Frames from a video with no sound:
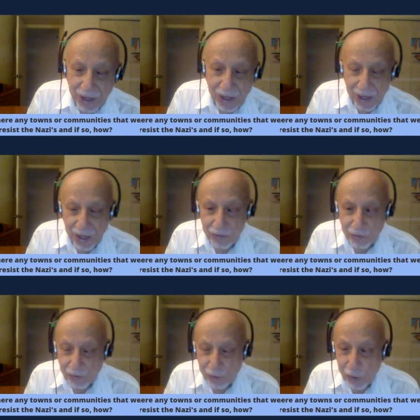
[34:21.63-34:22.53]
And of
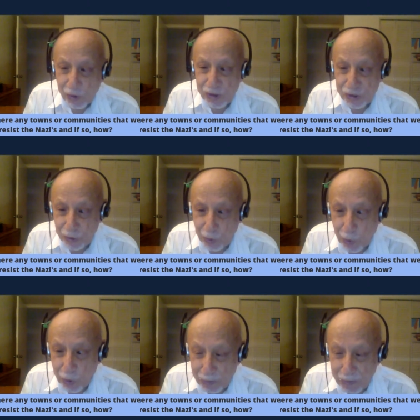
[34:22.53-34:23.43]
course,
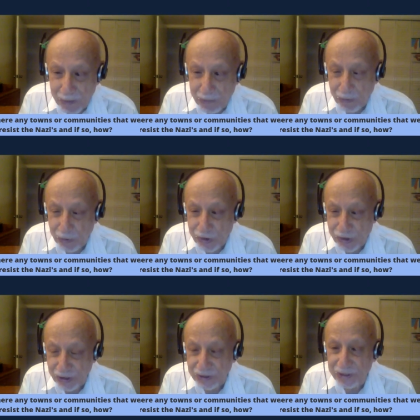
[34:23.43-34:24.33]
old people,
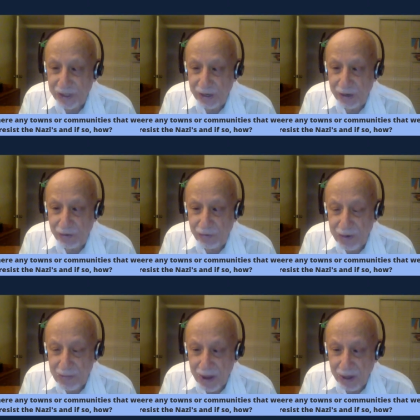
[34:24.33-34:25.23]
children, and
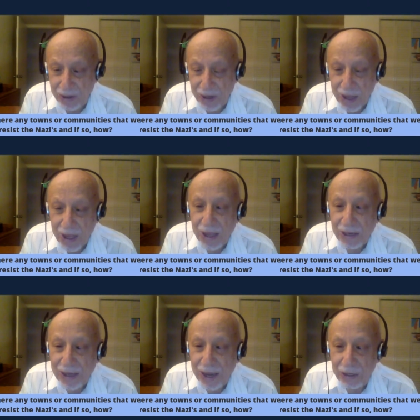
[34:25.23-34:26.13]
women
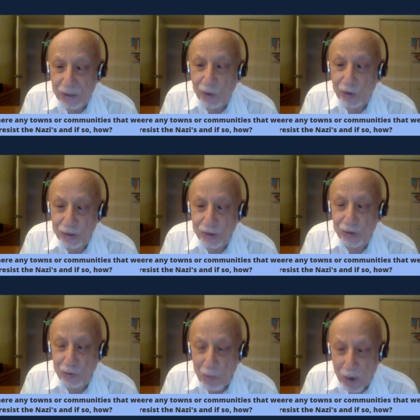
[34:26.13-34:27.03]
cannot do
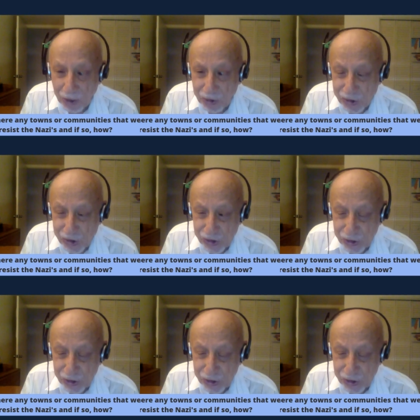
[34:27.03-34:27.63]
much